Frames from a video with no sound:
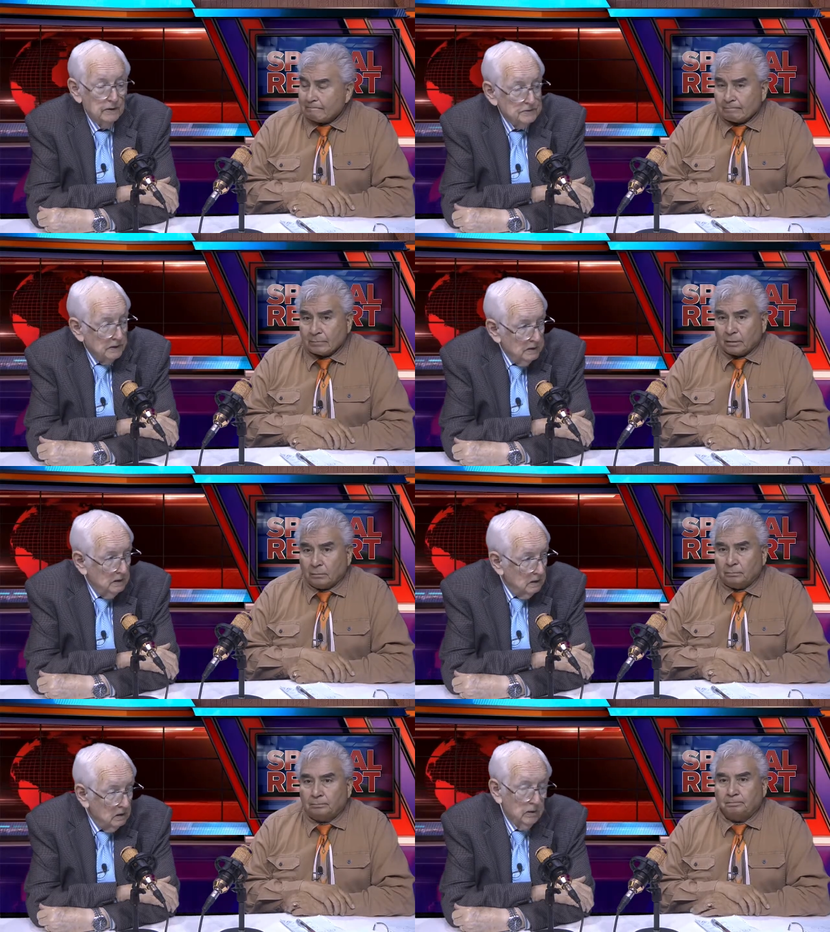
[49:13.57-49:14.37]
Speaker 1: as I
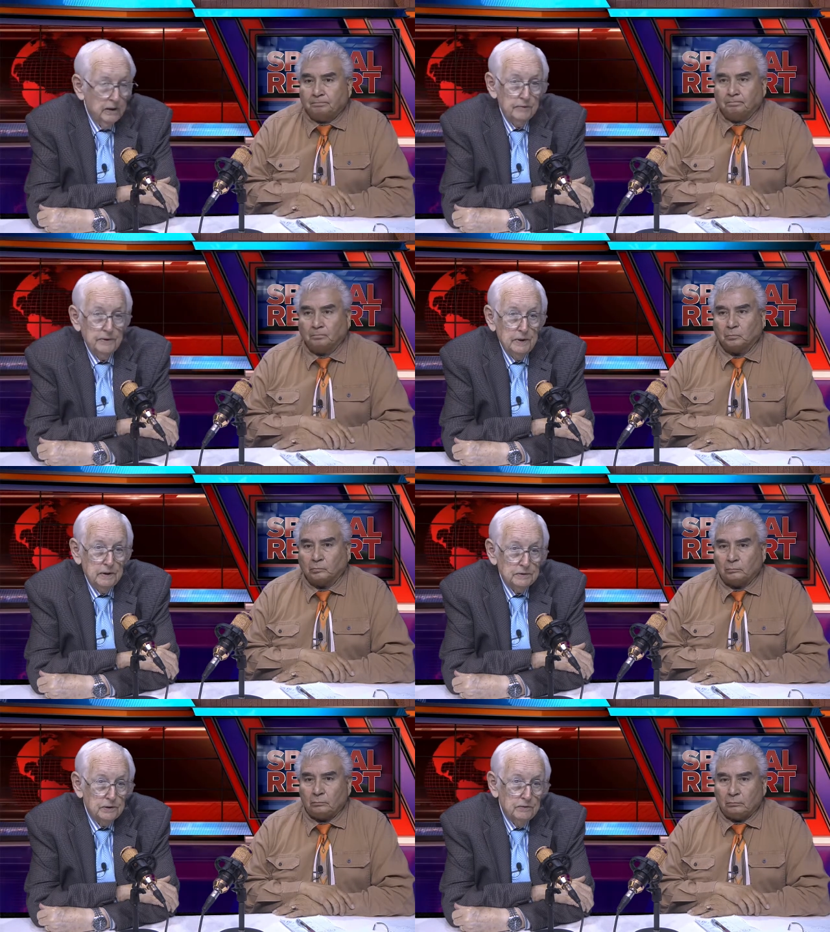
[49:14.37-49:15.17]
know,
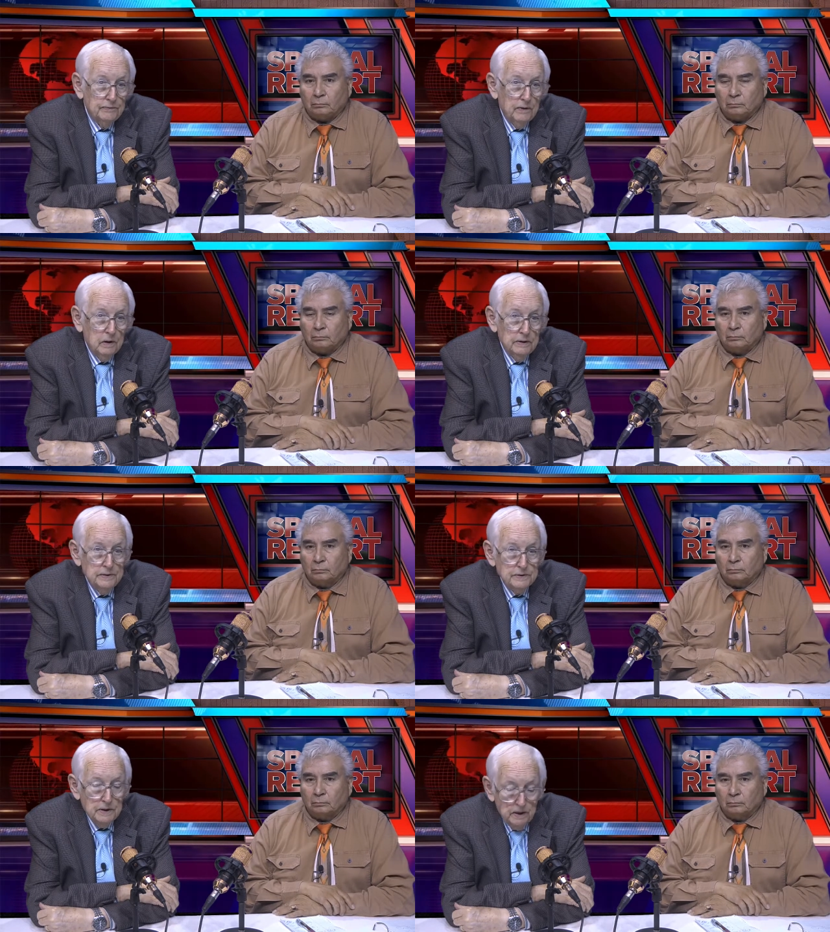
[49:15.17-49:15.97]
everything so far
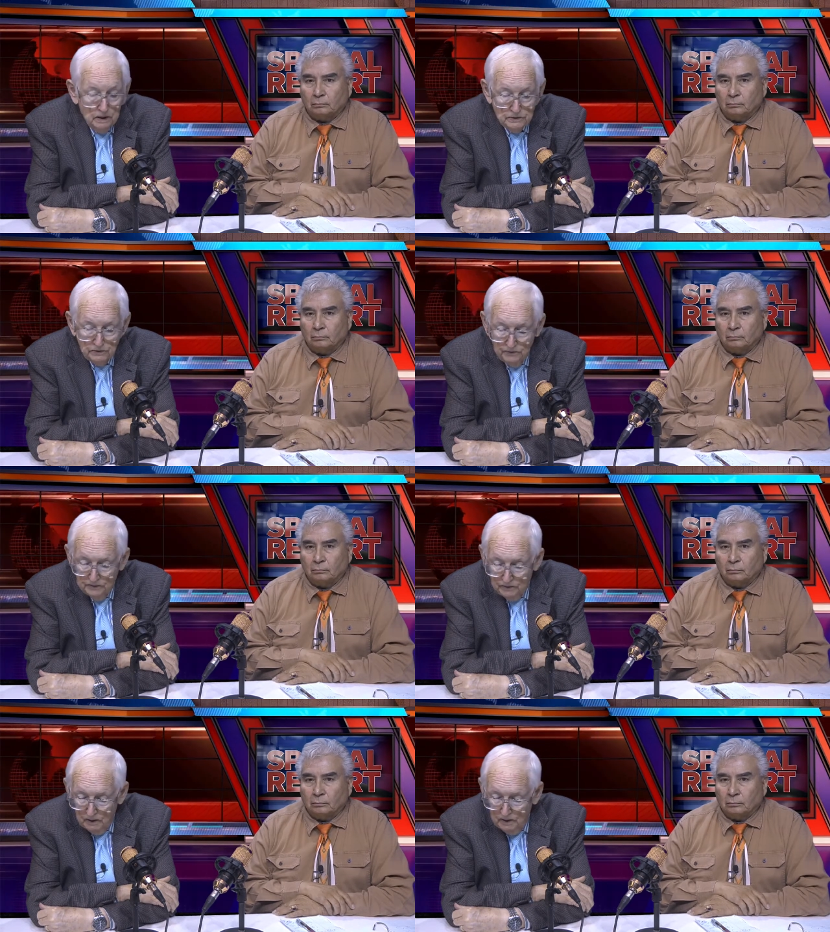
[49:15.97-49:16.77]
is
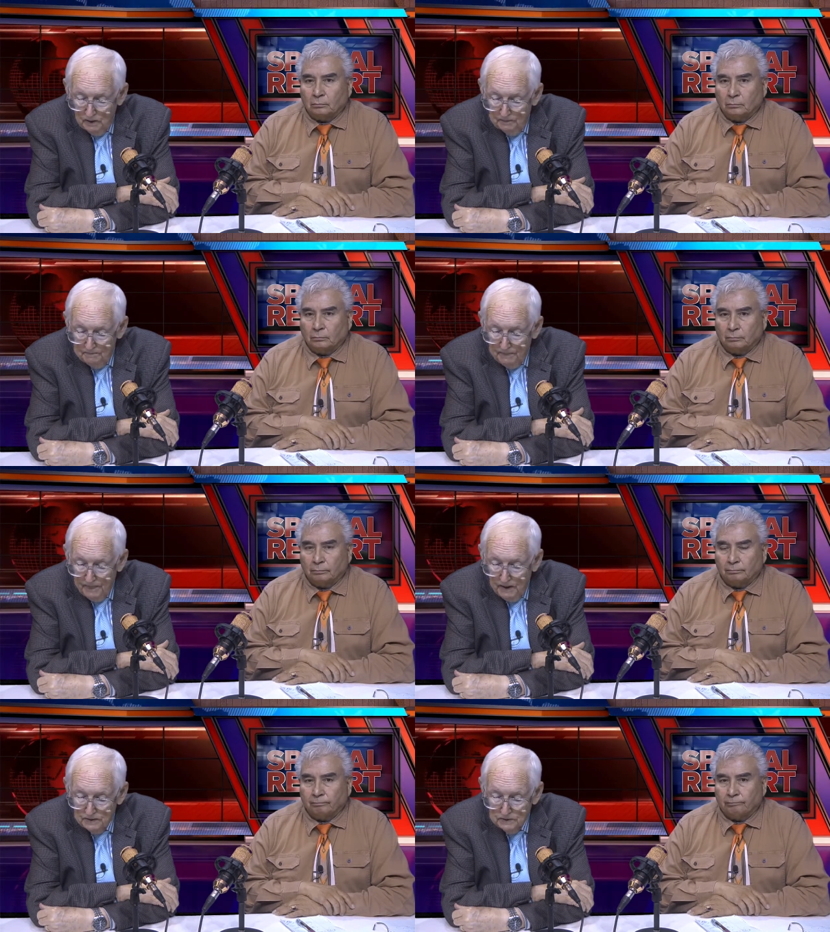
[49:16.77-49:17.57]
canceled. Uh,
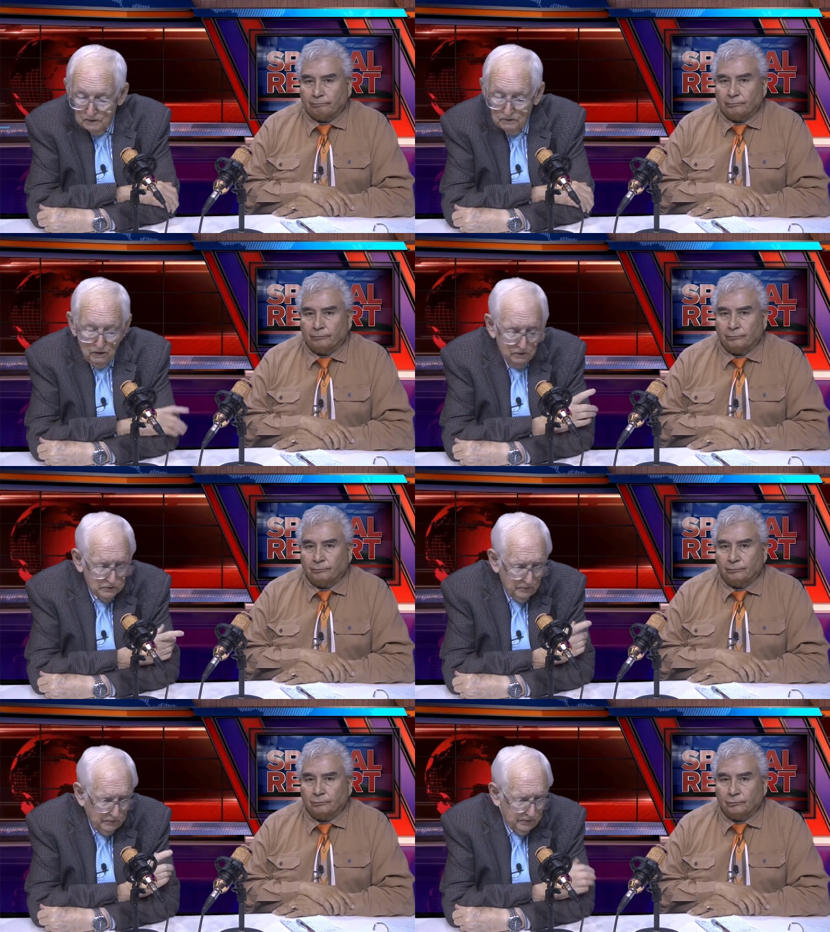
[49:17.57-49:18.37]
as, I,
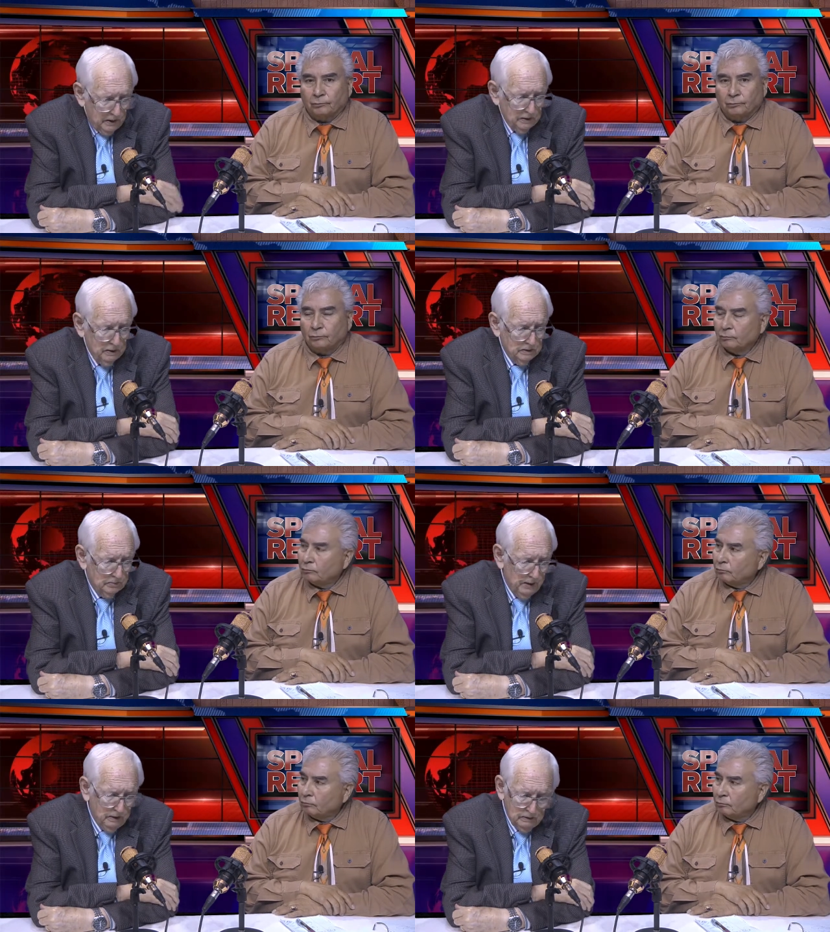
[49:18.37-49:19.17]
as we were talking on the
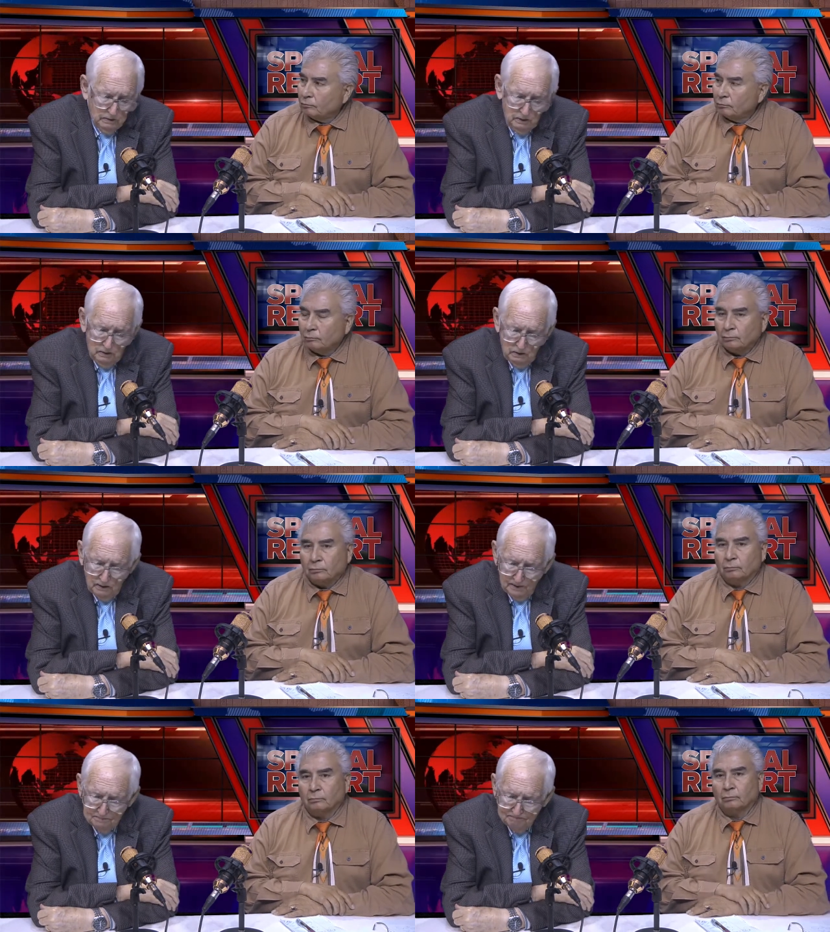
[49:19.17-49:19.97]
break,
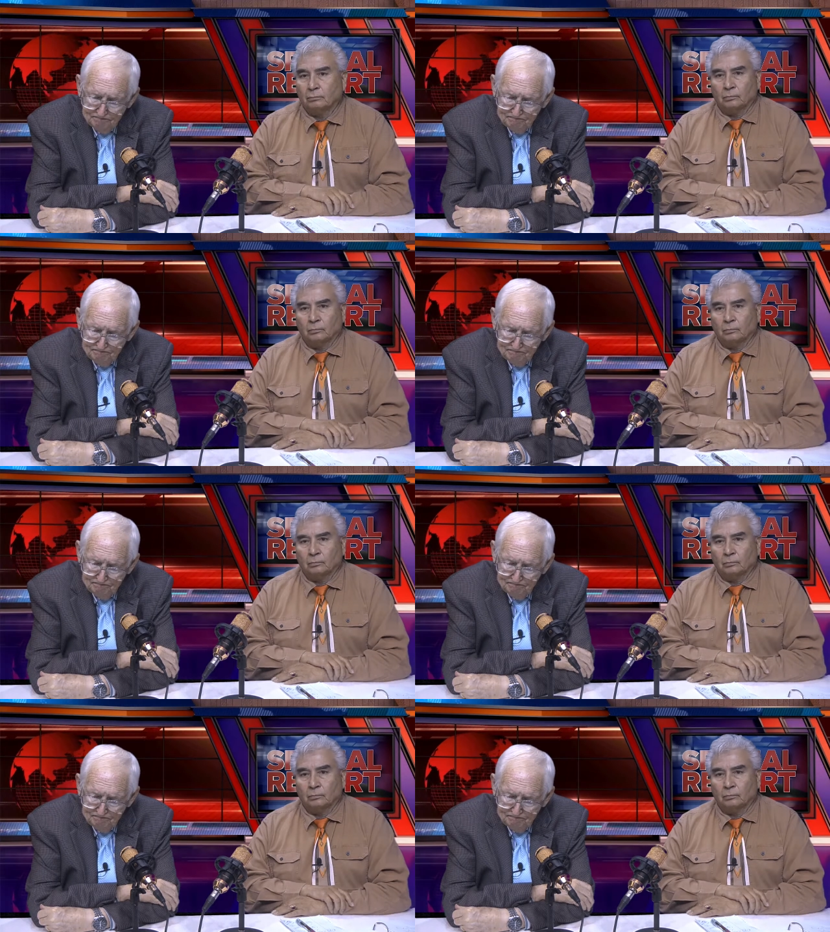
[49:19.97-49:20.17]
the,